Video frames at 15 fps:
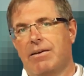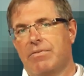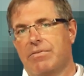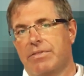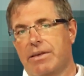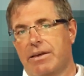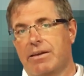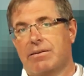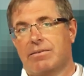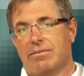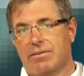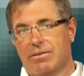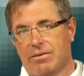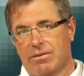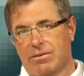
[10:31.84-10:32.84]
The
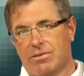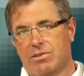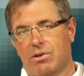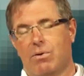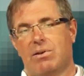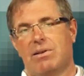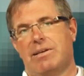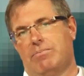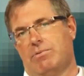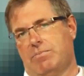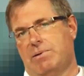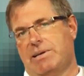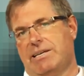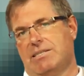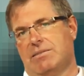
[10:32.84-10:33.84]
total hip
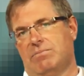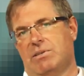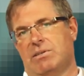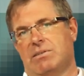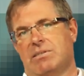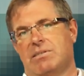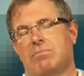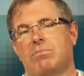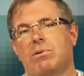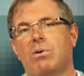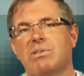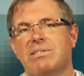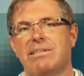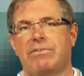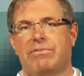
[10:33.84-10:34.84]
replacement is the
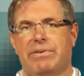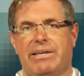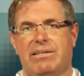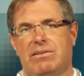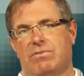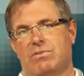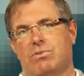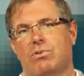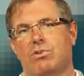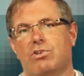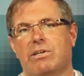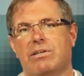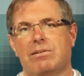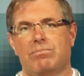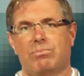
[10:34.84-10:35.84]
most effective
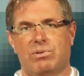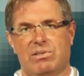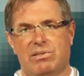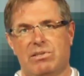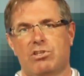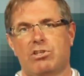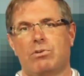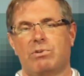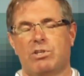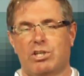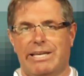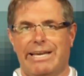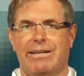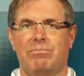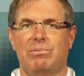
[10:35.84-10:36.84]
surgical procedure which
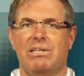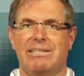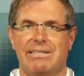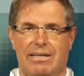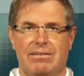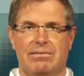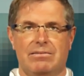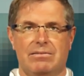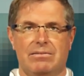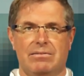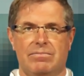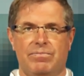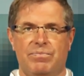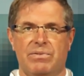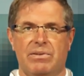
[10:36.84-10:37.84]
can be done.
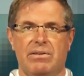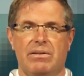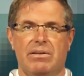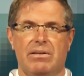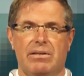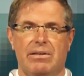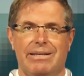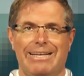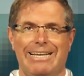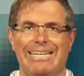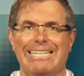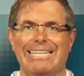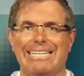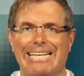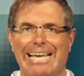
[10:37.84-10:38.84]
It
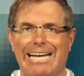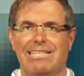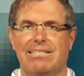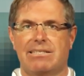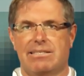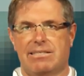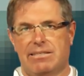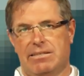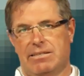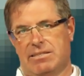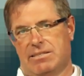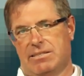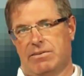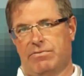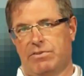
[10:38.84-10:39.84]
gets
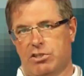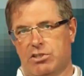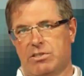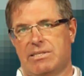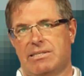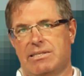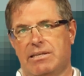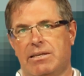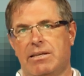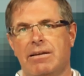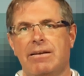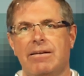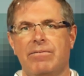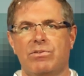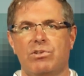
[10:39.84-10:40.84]
its efficiency
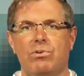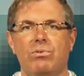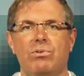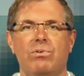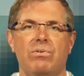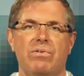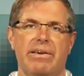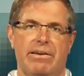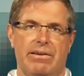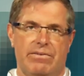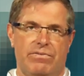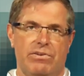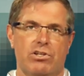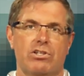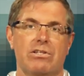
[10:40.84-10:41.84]
due to the
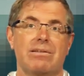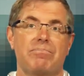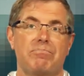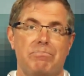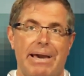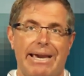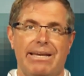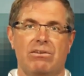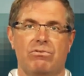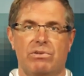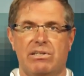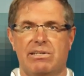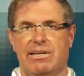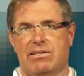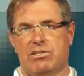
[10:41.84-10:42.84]
efficient pain
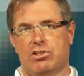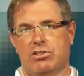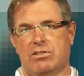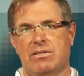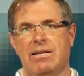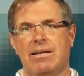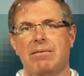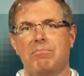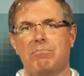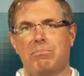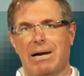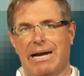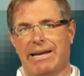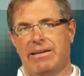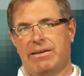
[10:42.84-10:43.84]
reduction
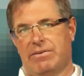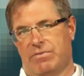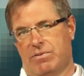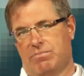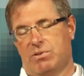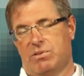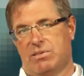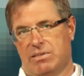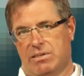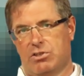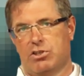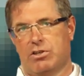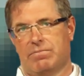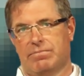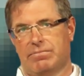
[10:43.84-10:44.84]
by the procedure.